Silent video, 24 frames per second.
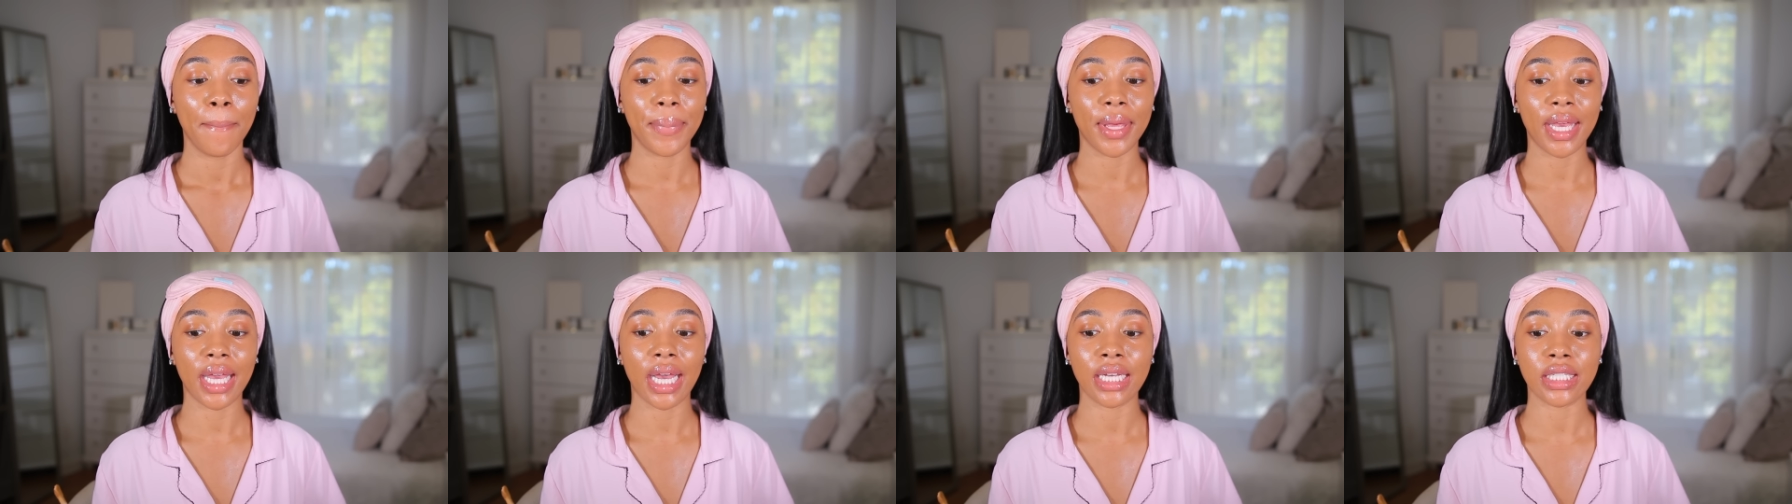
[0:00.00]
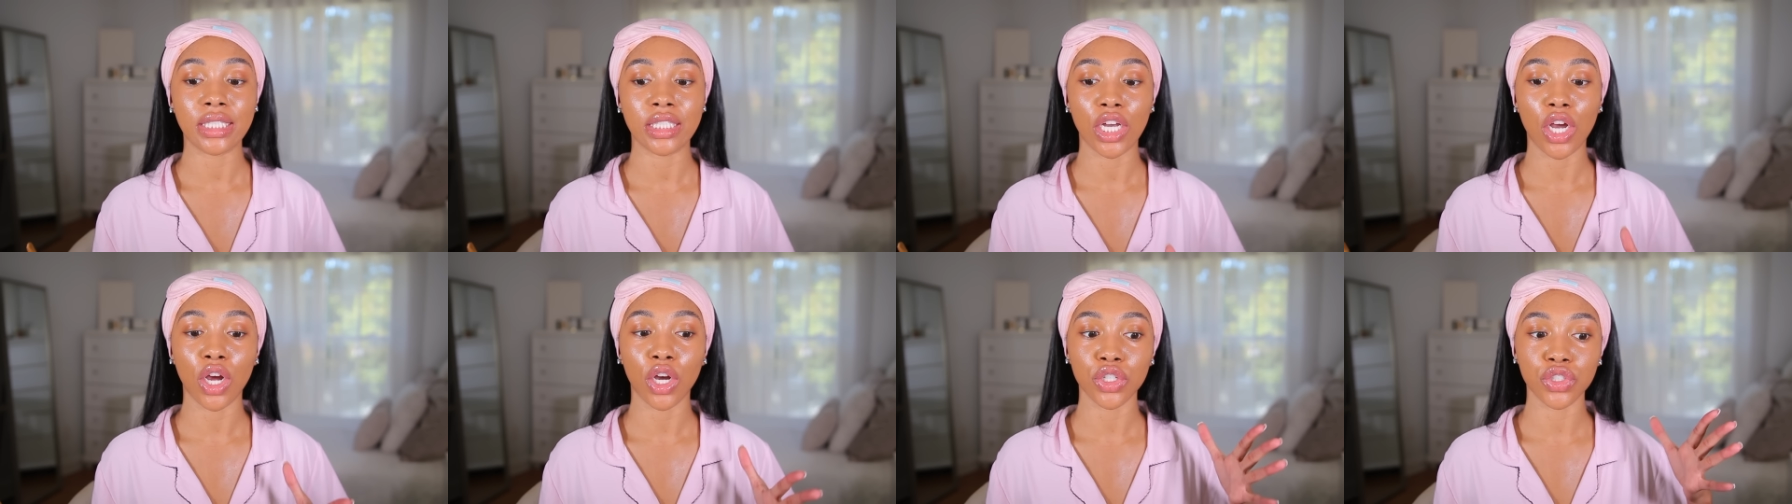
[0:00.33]

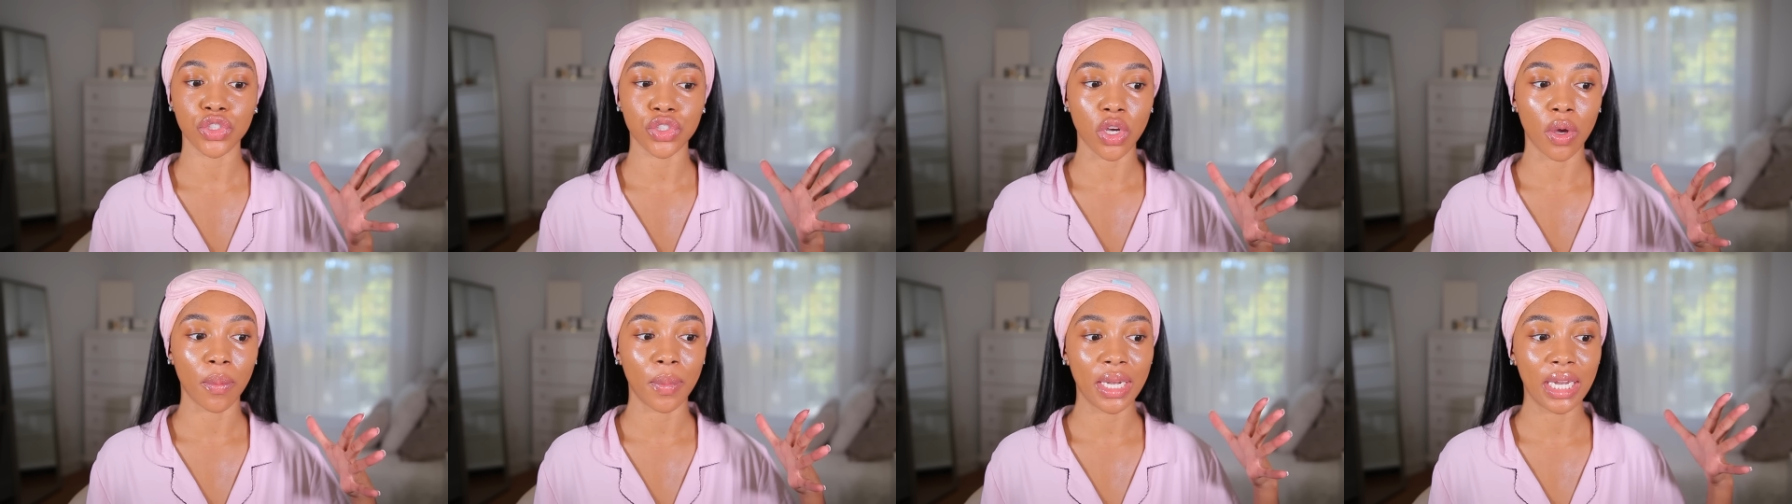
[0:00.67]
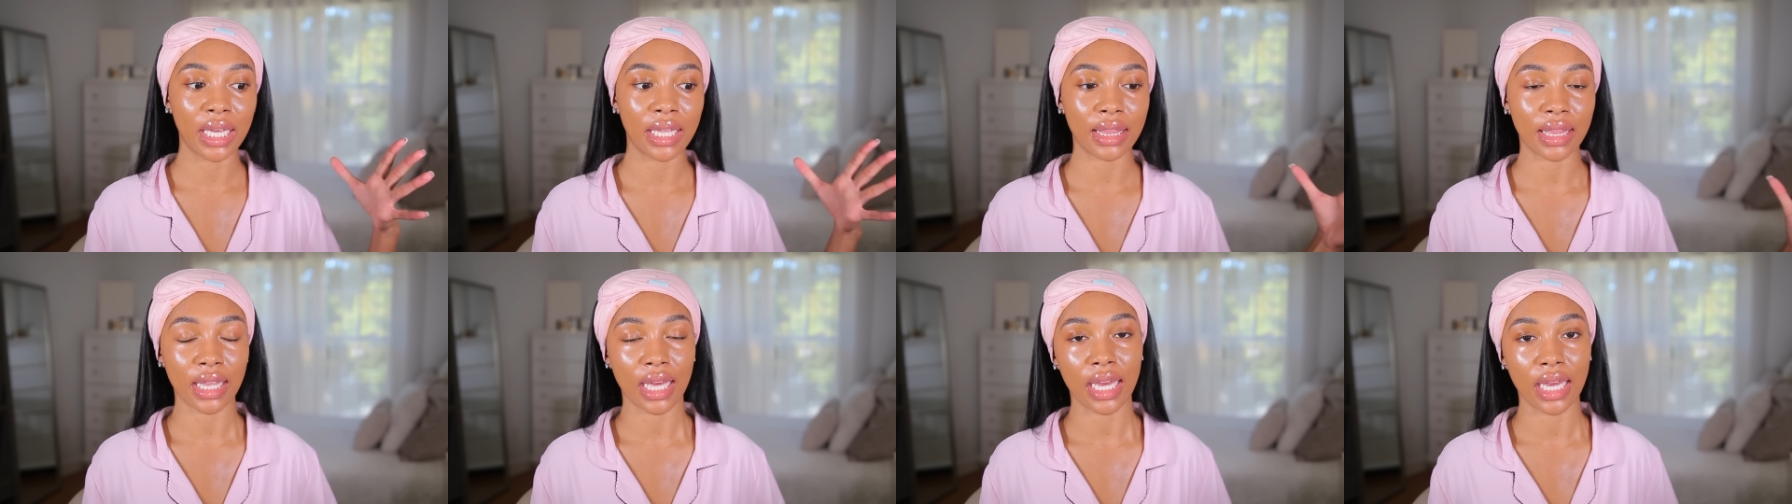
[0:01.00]
because there are so
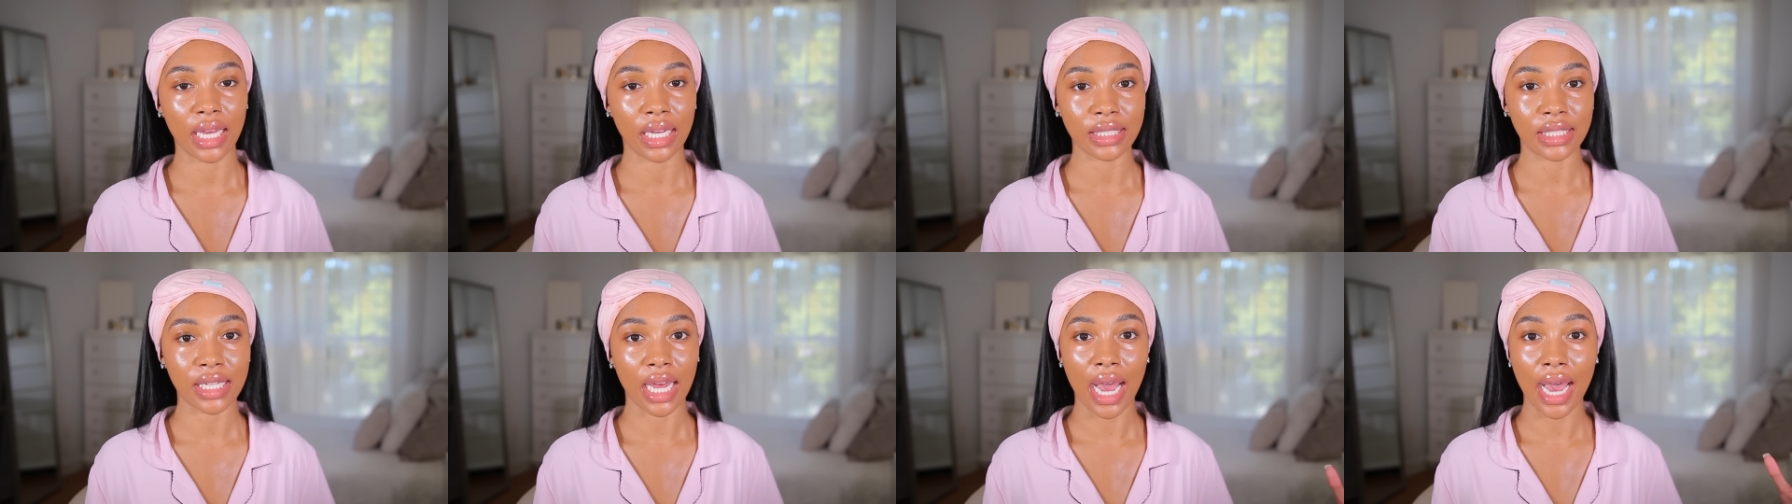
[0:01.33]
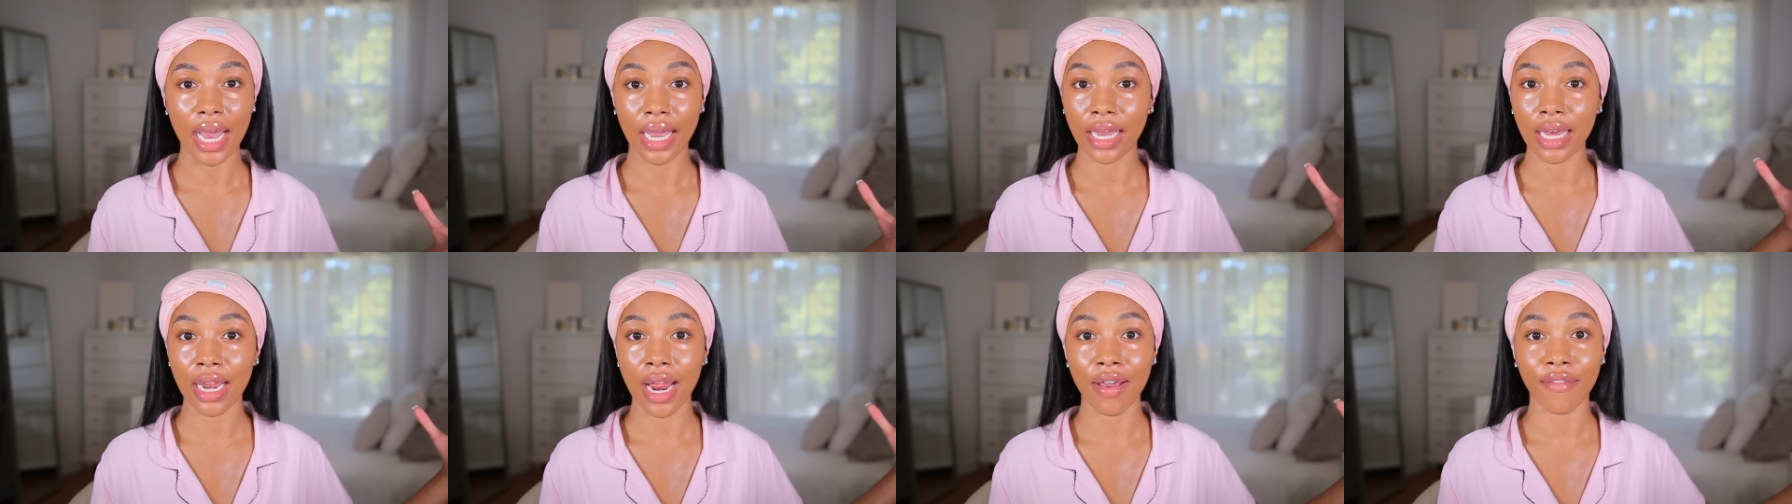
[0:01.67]
many things that
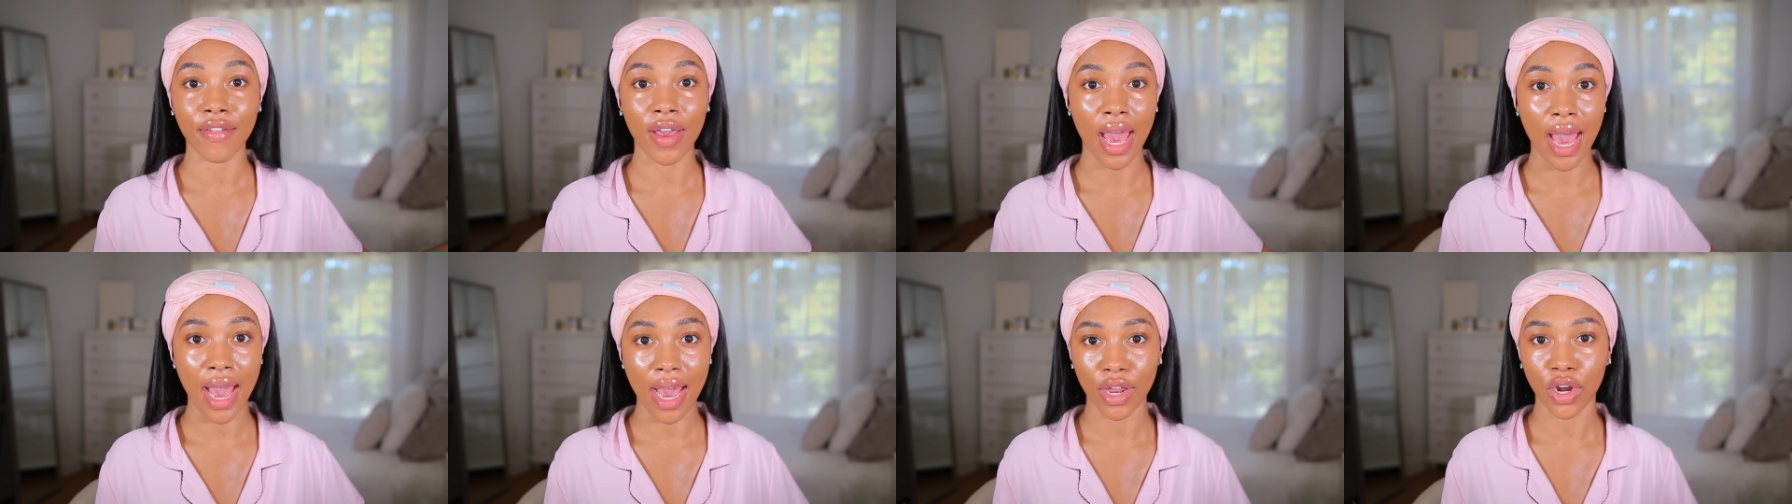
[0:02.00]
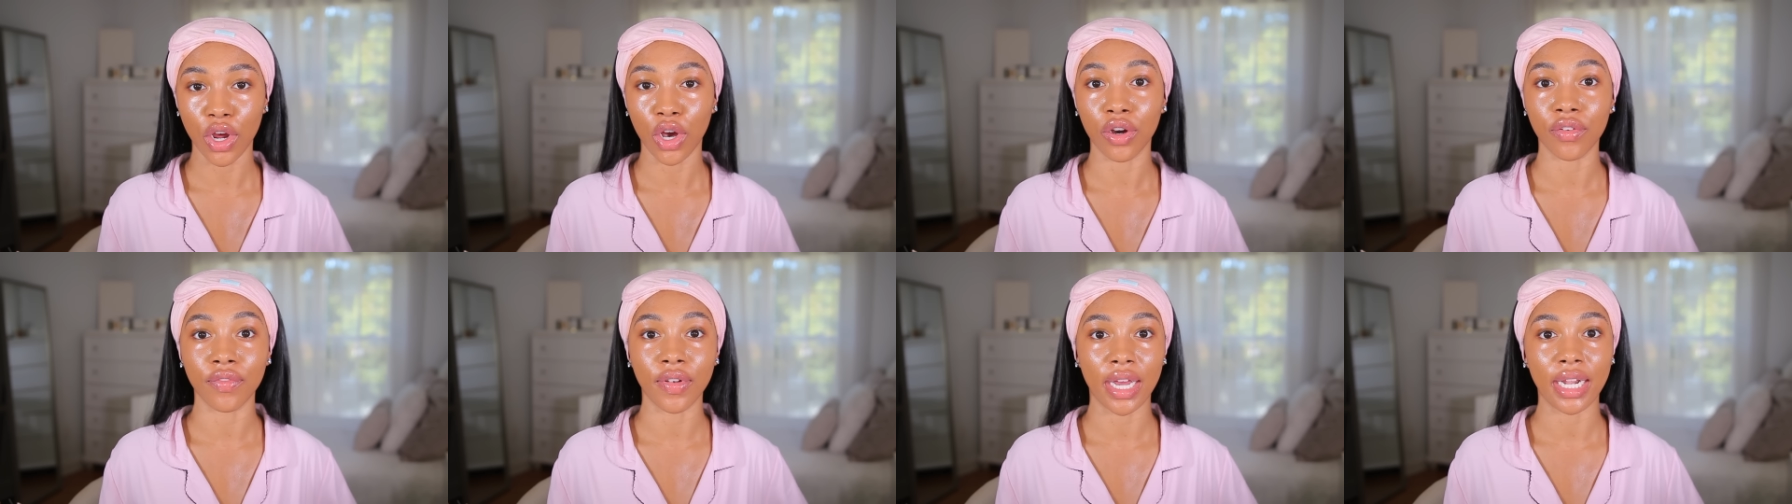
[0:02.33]
I could have had
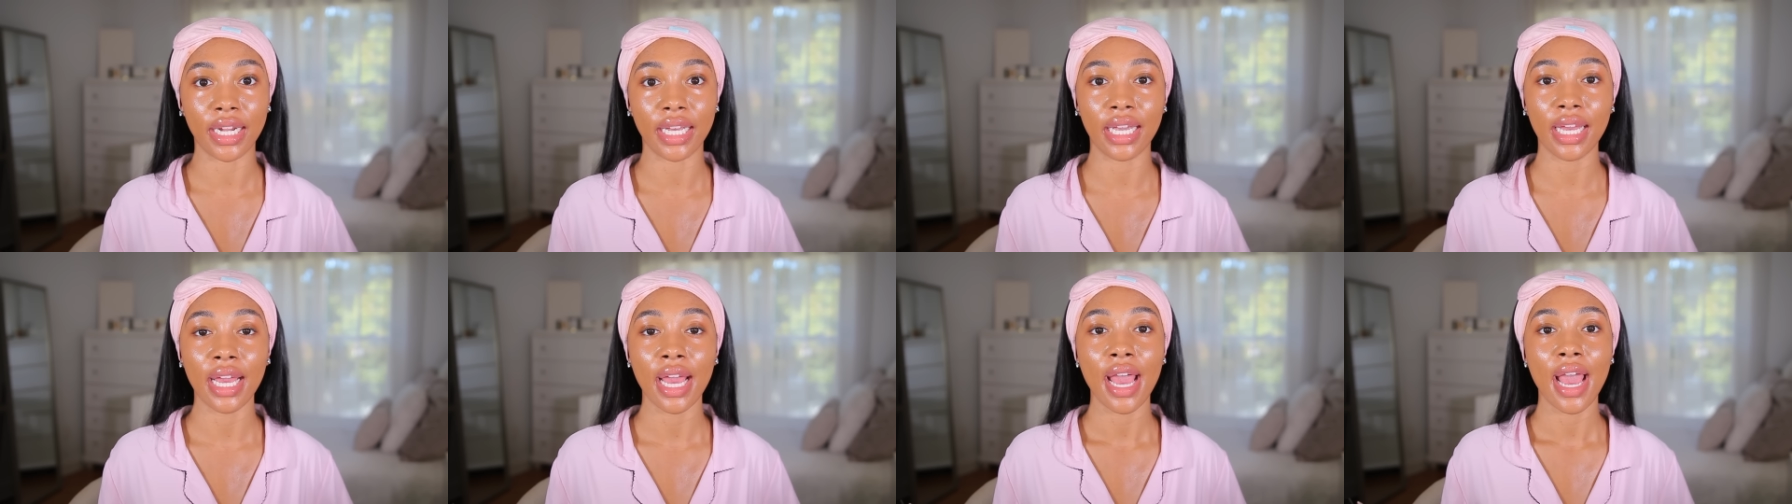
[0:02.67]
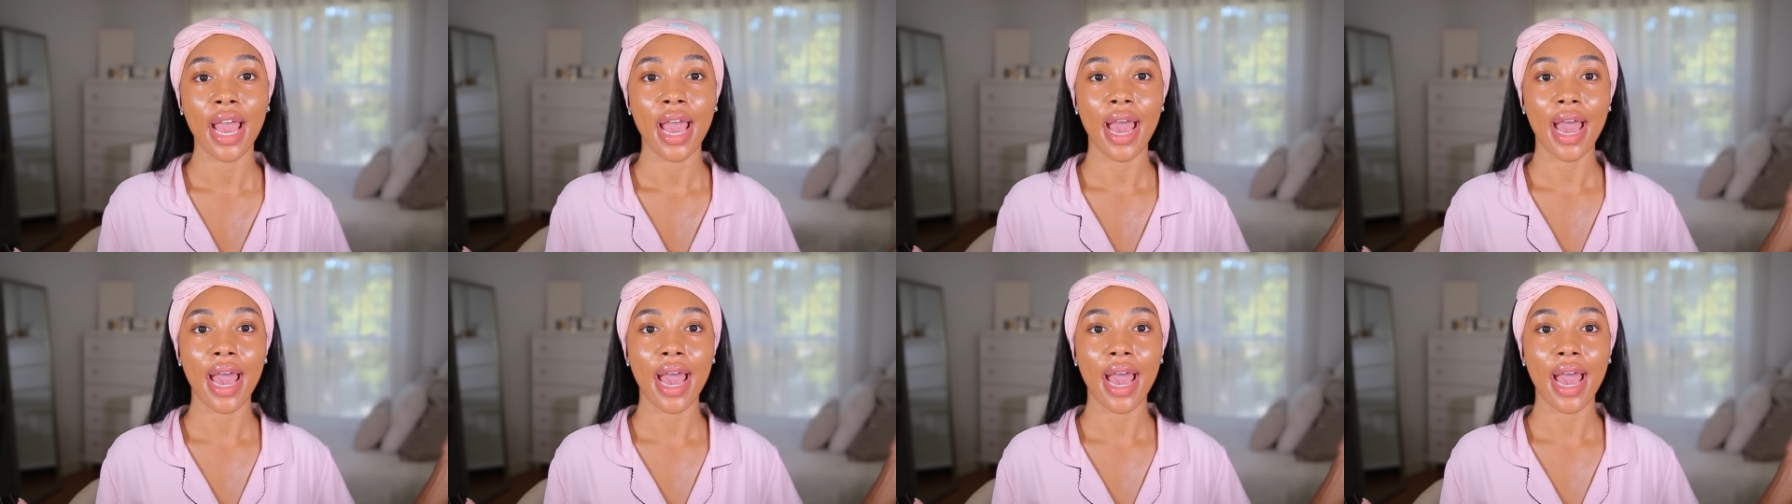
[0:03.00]
already